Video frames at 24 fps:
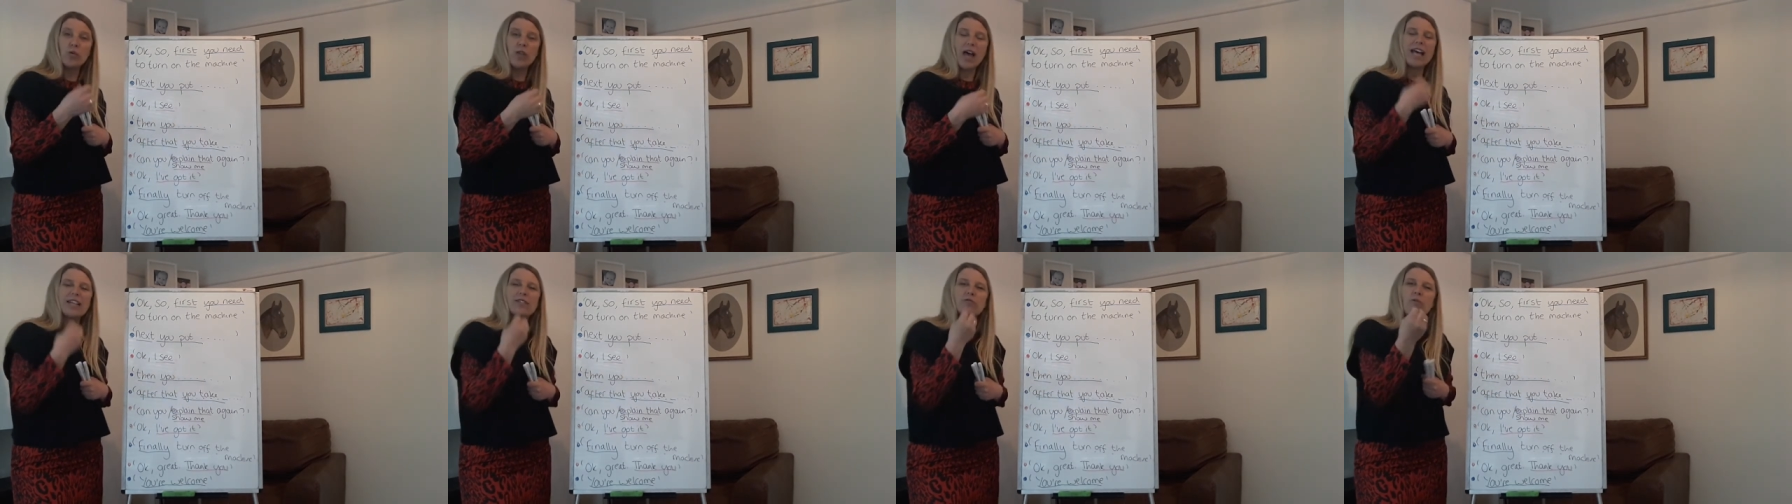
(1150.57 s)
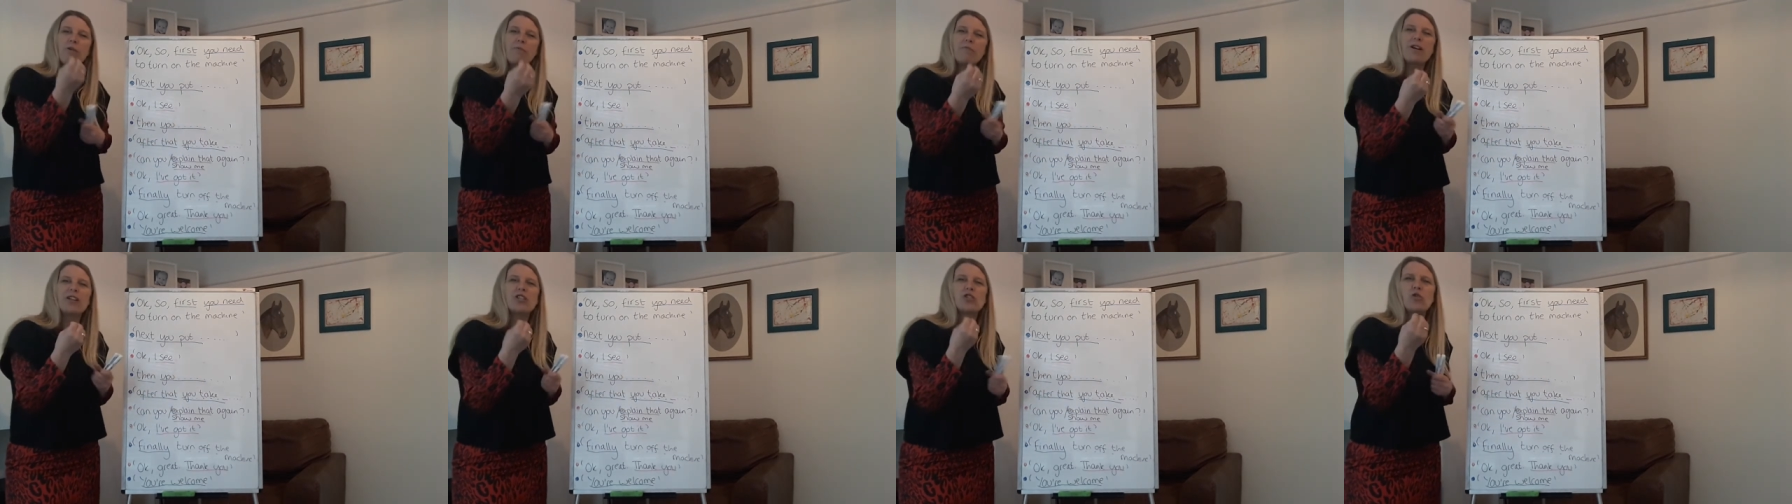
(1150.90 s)
That's
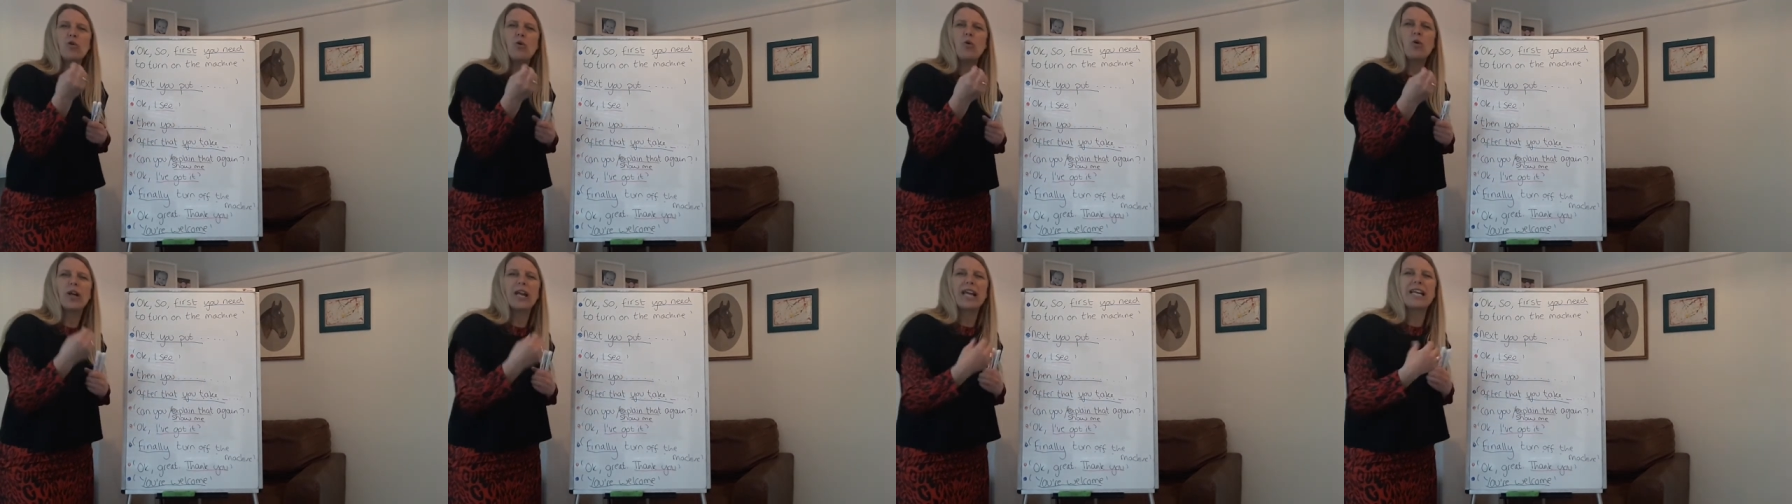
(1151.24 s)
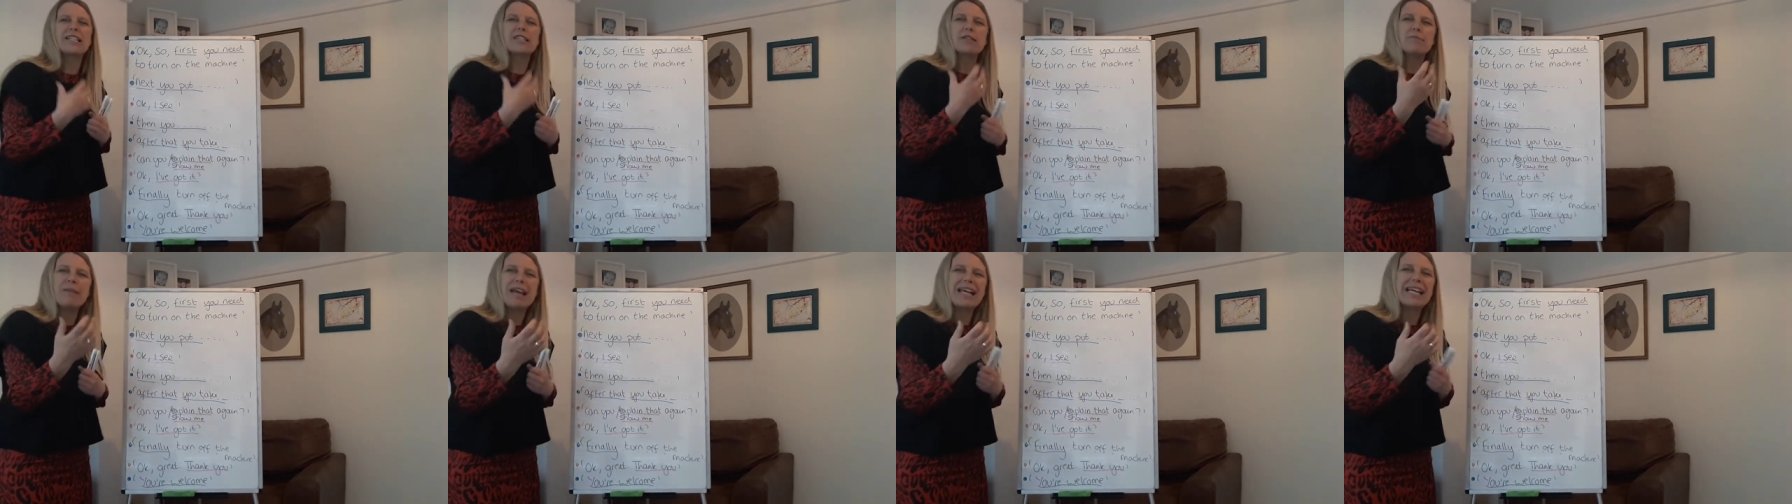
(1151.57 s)
when we're talking,
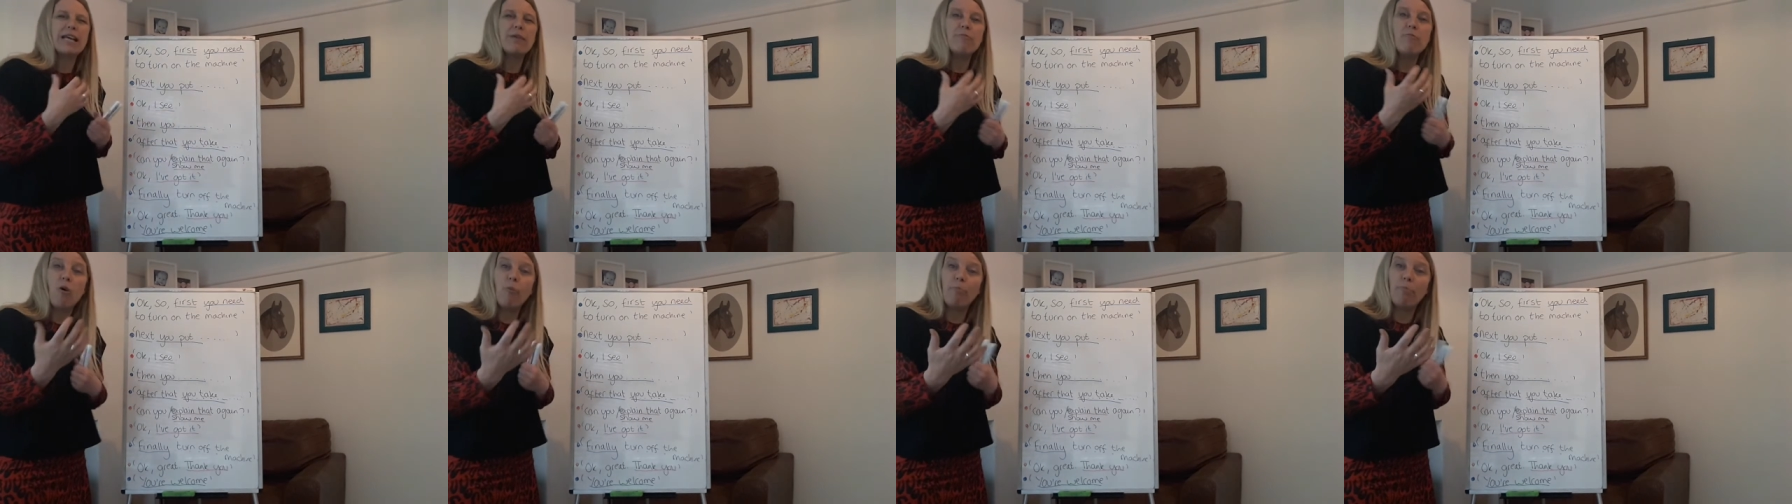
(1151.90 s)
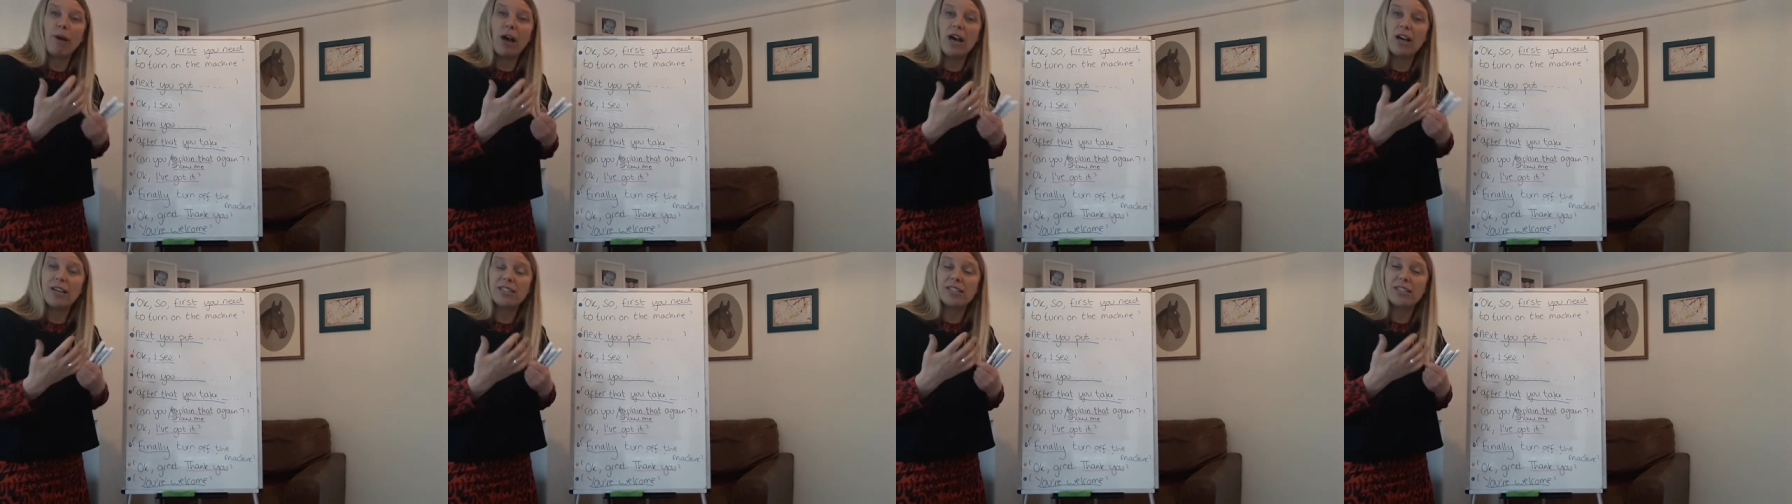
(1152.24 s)
to make it more
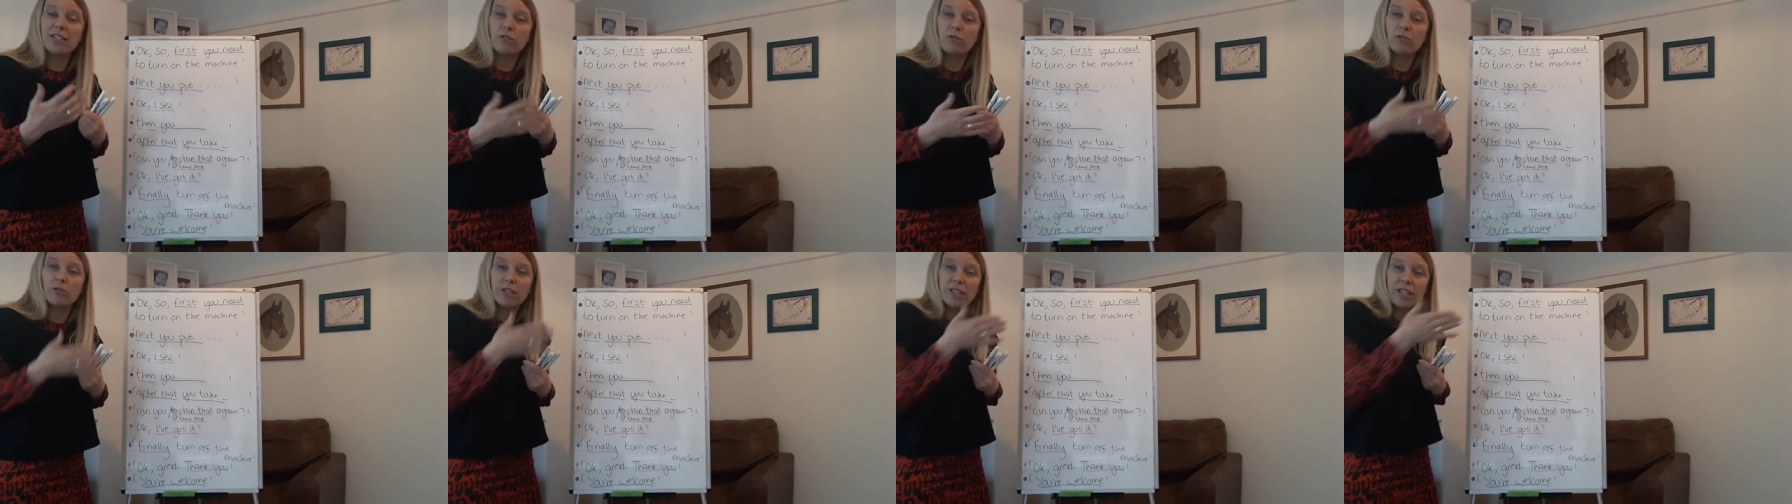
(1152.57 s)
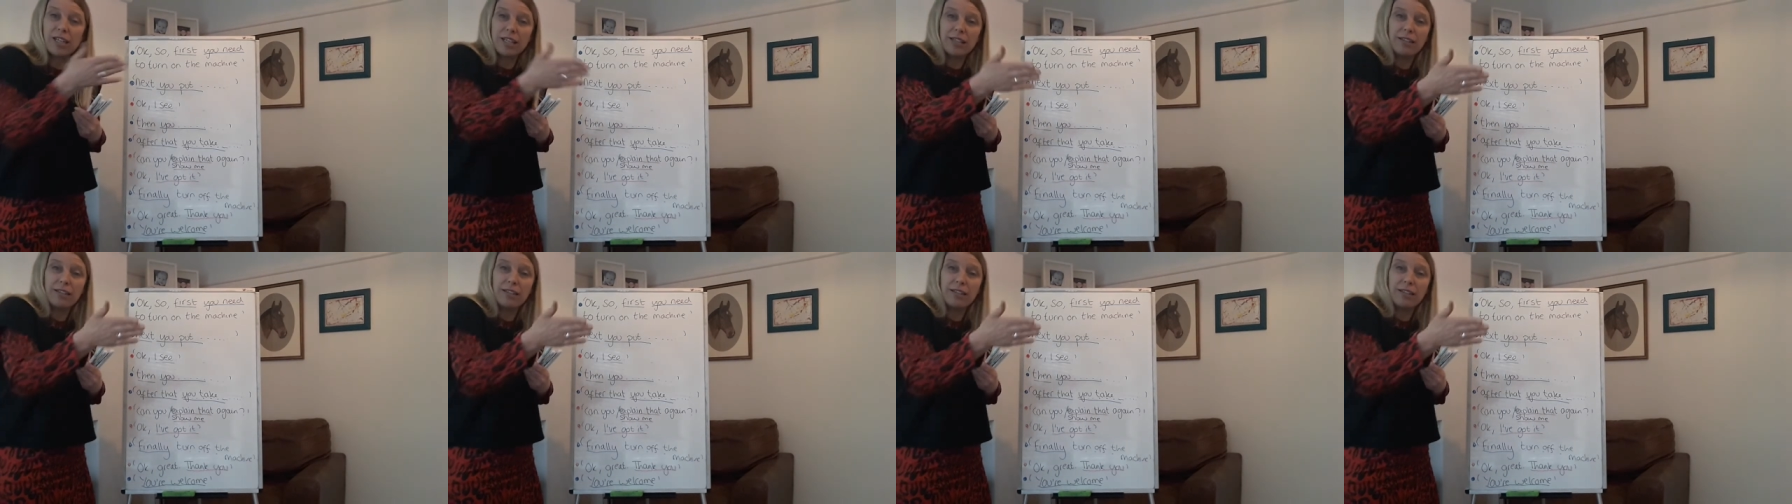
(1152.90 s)
personal,